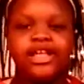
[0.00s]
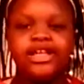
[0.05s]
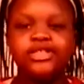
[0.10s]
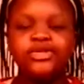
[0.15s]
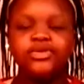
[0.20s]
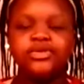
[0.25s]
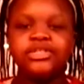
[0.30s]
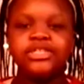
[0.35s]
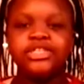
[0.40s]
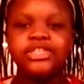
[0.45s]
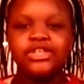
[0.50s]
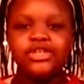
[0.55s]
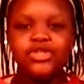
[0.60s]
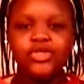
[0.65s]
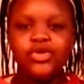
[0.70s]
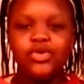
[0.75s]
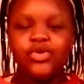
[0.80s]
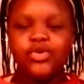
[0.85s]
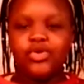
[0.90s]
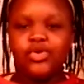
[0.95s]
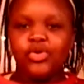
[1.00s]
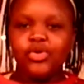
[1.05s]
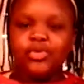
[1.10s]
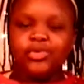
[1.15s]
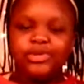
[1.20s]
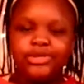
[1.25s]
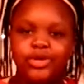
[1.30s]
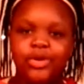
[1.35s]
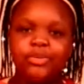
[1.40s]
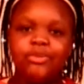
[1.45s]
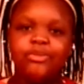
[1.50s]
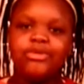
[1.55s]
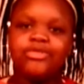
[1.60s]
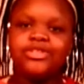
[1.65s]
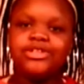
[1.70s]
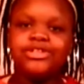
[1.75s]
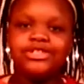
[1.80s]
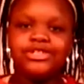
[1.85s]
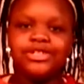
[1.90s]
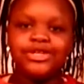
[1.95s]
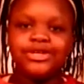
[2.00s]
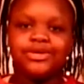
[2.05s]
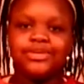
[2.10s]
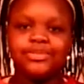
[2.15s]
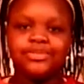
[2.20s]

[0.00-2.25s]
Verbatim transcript: Little Cindy Lou Who, who was not more than two.